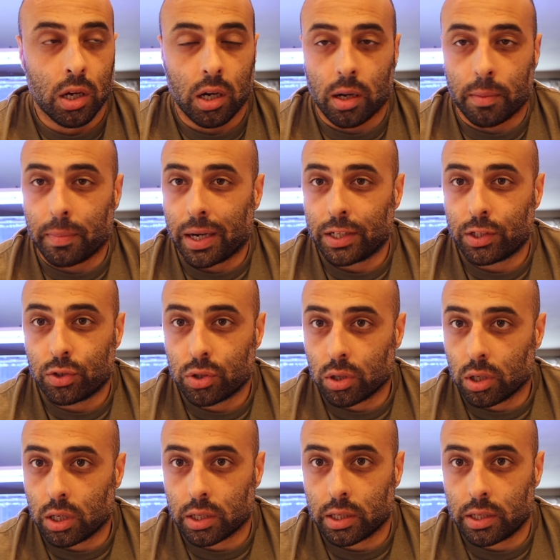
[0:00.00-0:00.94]
My
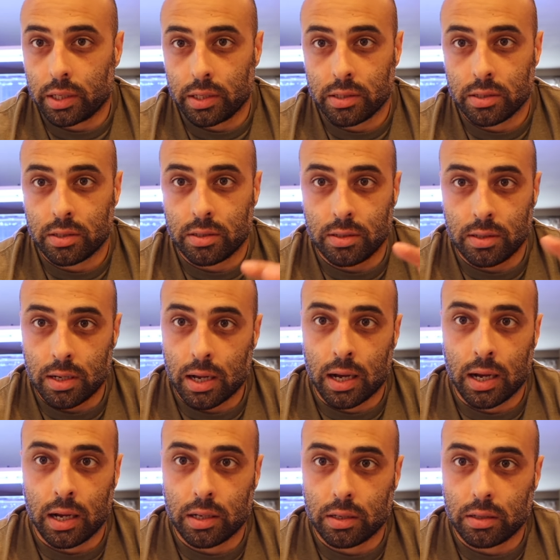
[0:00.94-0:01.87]
truck is
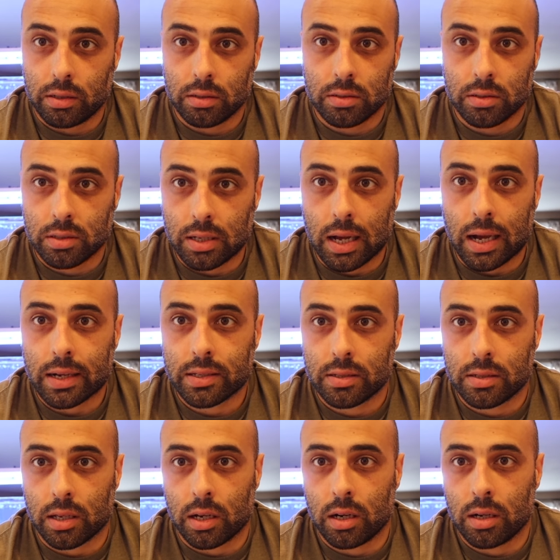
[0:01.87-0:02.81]
not stock
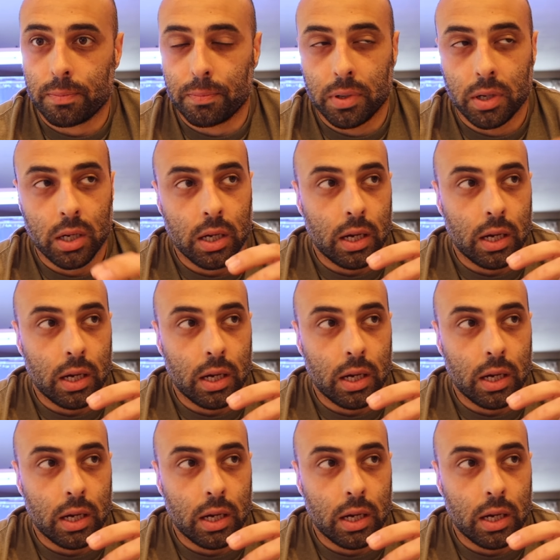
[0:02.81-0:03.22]
setup.